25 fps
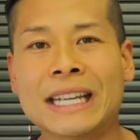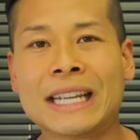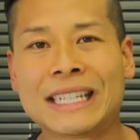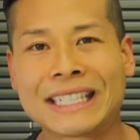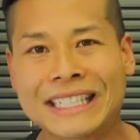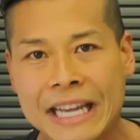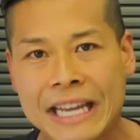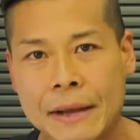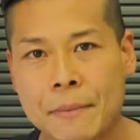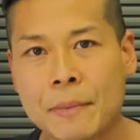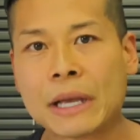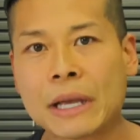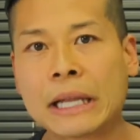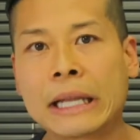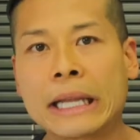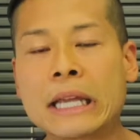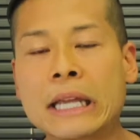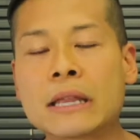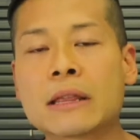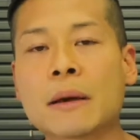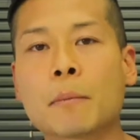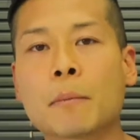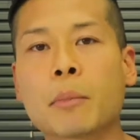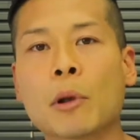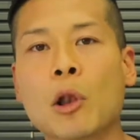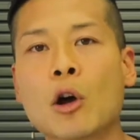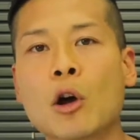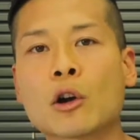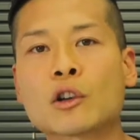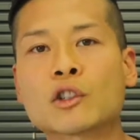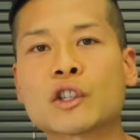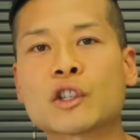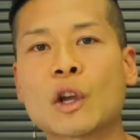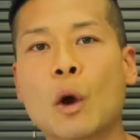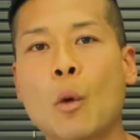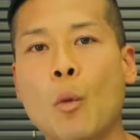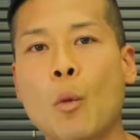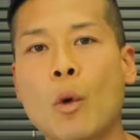Typically, the
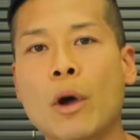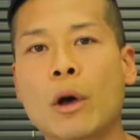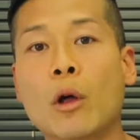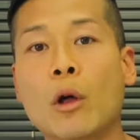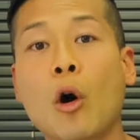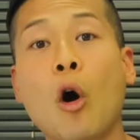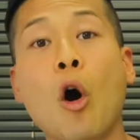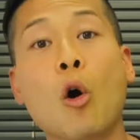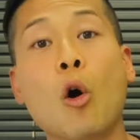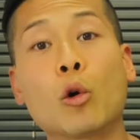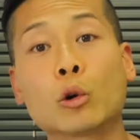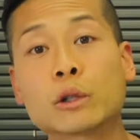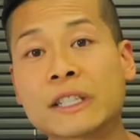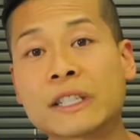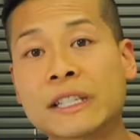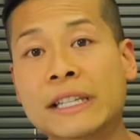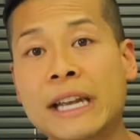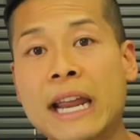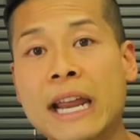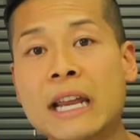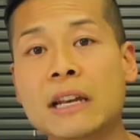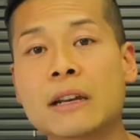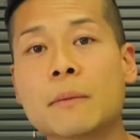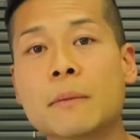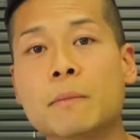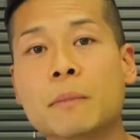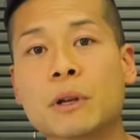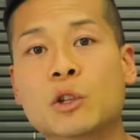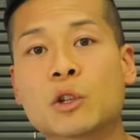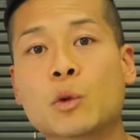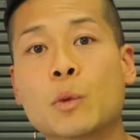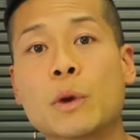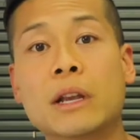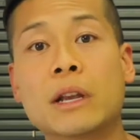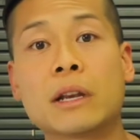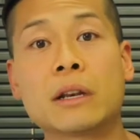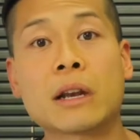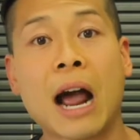blocks will alternate
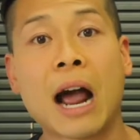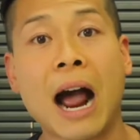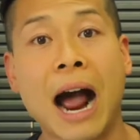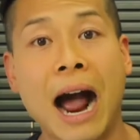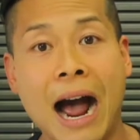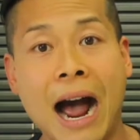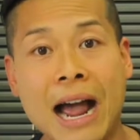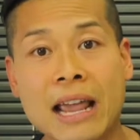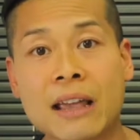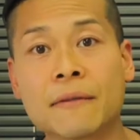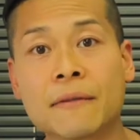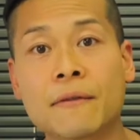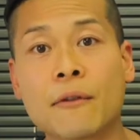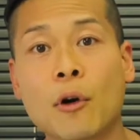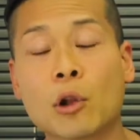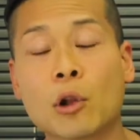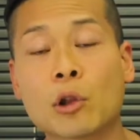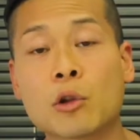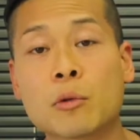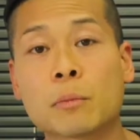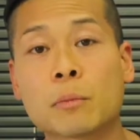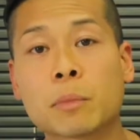between higher volume